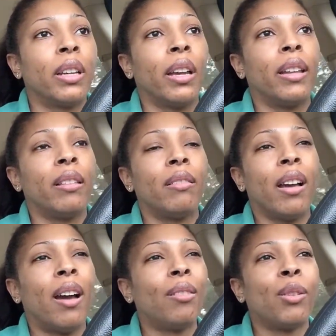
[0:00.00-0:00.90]

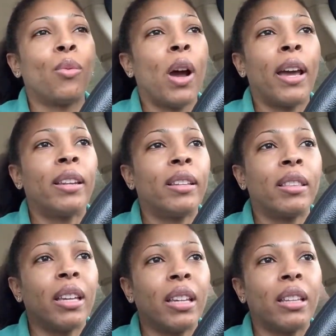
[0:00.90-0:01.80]
And I don't know why I didn't
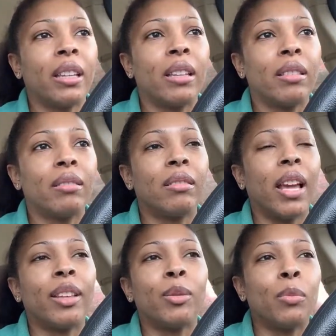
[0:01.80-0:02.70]
think that
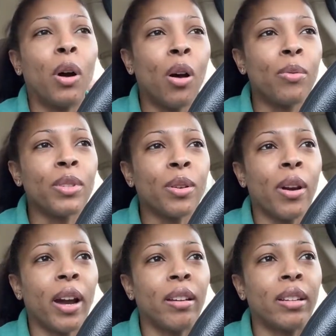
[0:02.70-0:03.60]
like the mall was
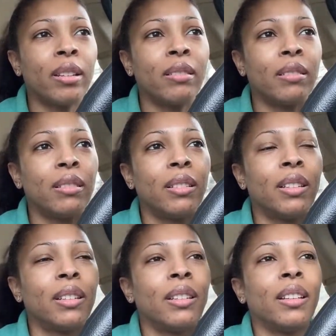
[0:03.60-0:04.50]
crowded
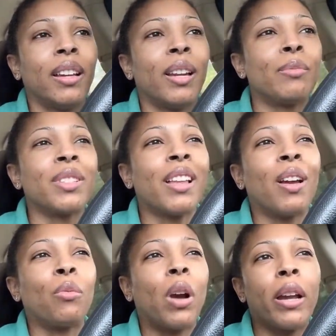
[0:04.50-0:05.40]
and I'm just
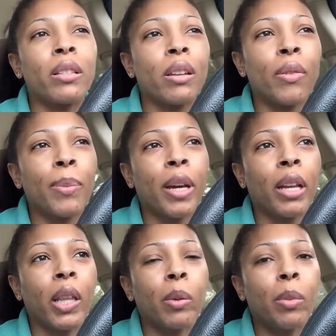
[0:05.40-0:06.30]
like why is everybody
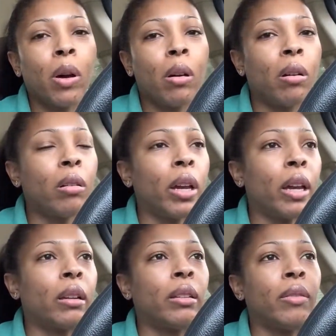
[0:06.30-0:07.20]
at the mall
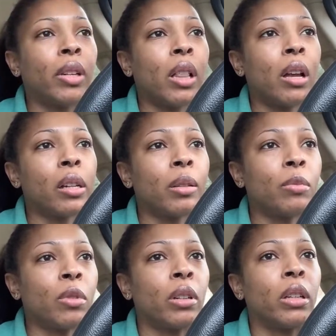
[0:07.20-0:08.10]
at 11 o'clock in the
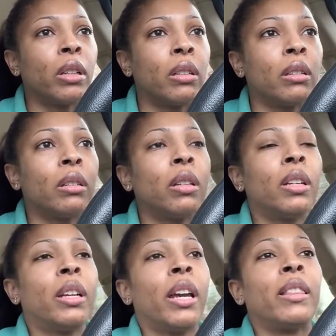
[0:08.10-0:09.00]
morning
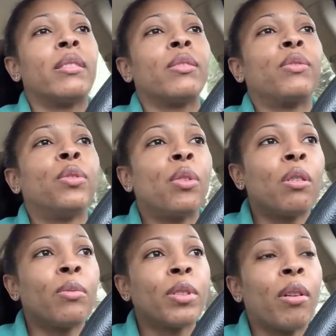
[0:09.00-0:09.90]
and then Sephora
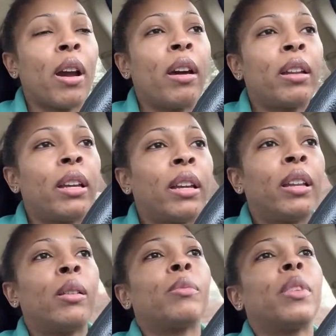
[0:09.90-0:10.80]
was crowded
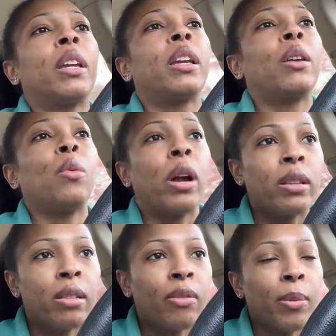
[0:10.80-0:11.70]
and I'm thinking why
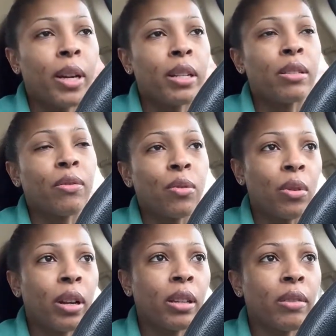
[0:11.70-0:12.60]
is everybody at
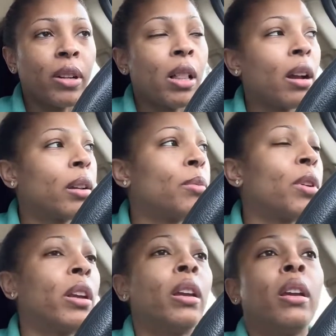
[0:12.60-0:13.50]
Sephora at 11 o'clock in the
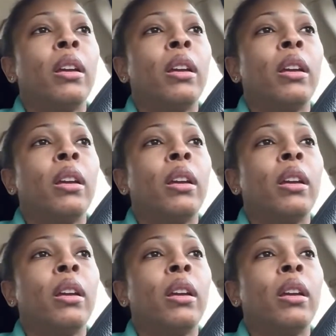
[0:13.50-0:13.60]
morning